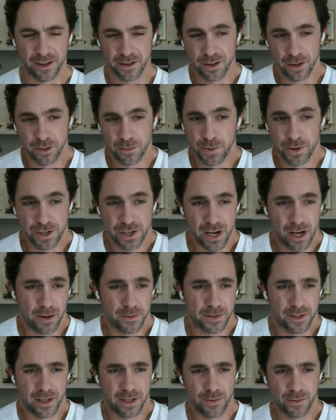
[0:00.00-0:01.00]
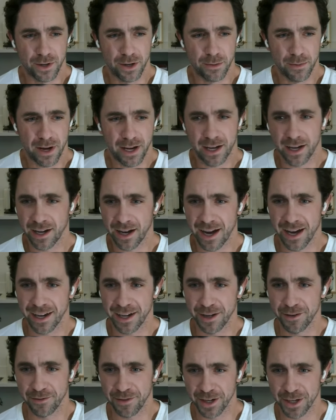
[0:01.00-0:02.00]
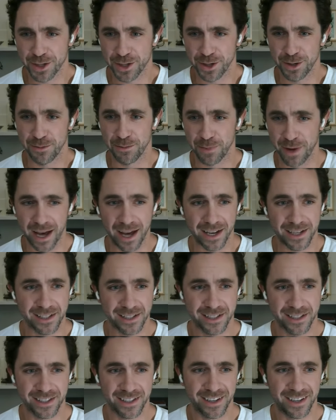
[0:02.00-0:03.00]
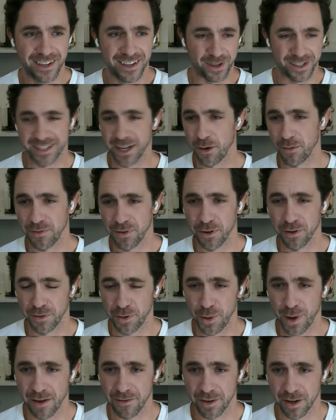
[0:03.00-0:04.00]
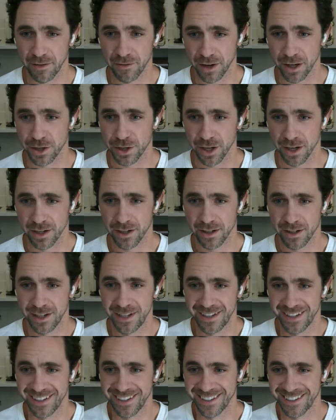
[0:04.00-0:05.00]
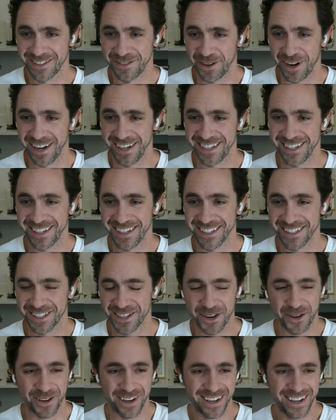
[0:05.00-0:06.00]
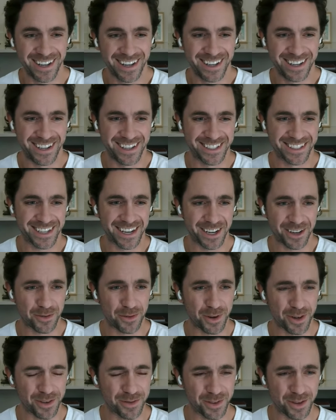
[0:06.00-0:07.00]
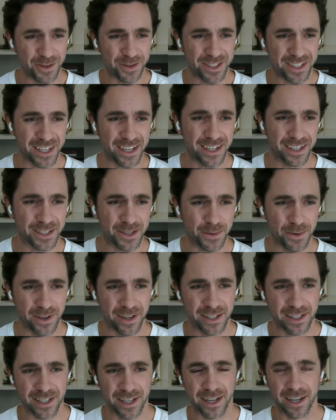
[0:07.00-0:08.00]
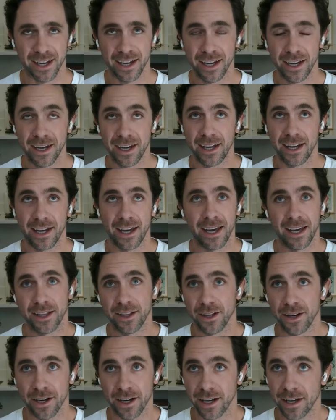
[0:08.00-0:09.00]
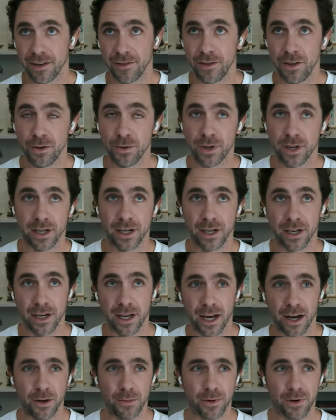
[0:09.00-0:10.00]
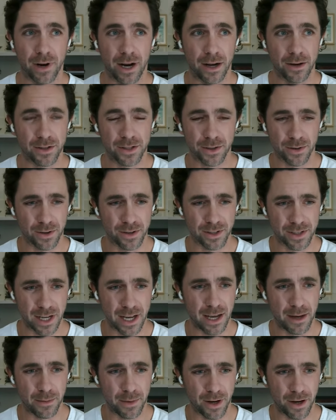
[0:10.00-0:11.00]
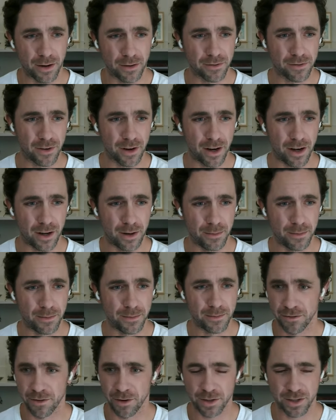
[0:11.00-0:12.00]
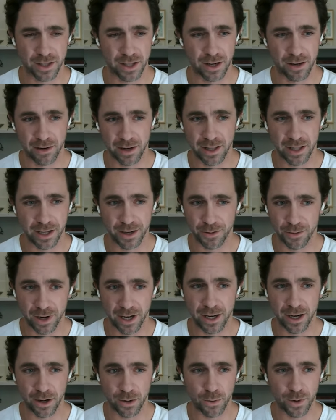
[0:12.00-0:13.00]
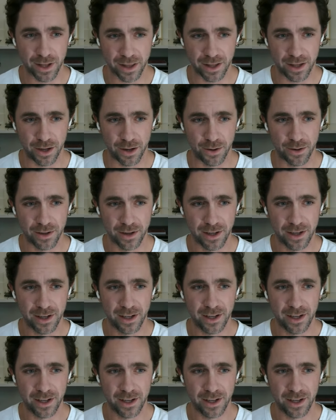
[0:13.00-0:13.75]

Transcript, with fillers: A little push helps. And when you're making high conviction bets, it's helpful if you have conviction, right? So it's kind of one of those things where it's like, hey, look, if you can help crowdsource ammo from folks that are in the arena with you,